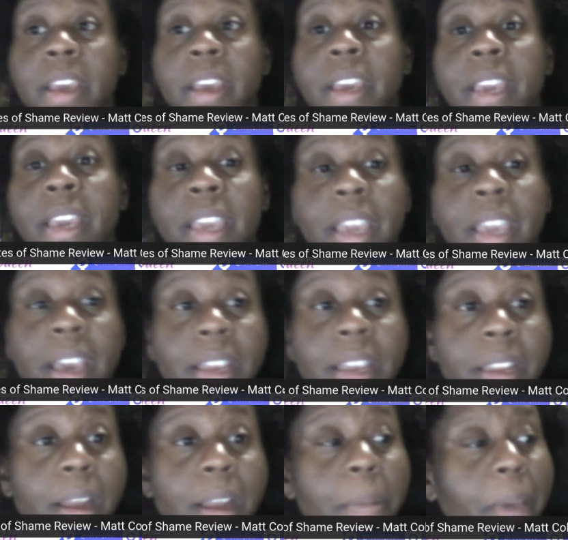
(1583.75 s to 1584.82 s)
He
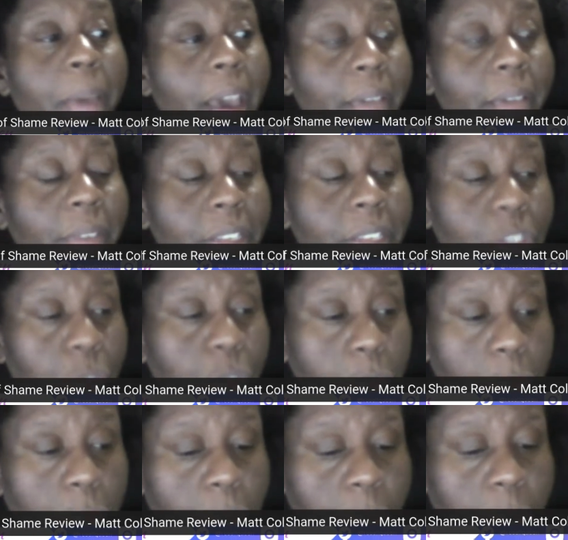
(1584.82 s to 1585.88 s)
ended up having
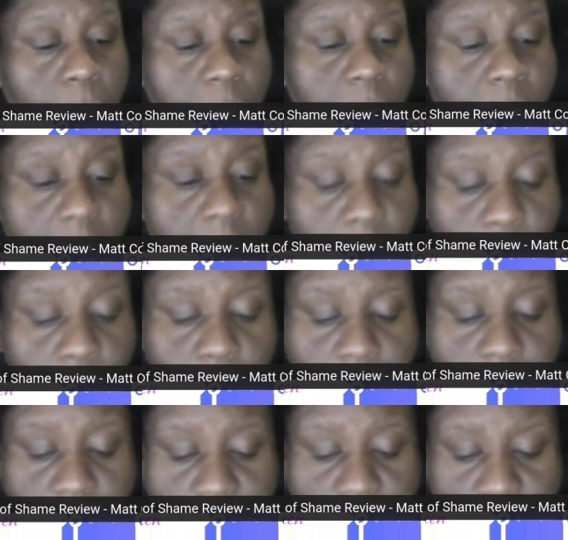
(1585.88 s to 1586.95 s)
to deal
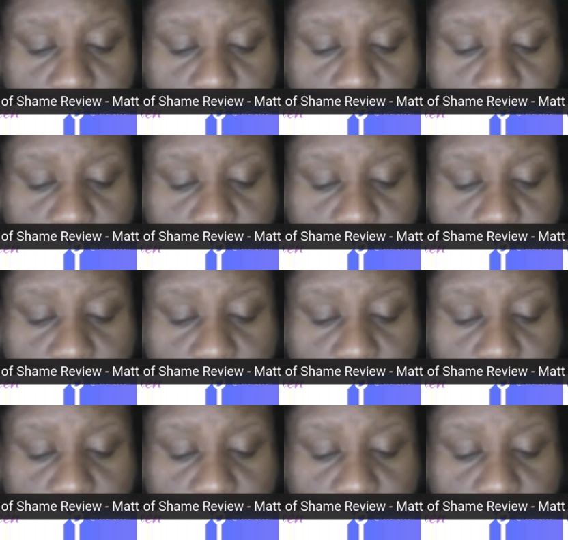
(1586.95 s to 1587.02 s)
with,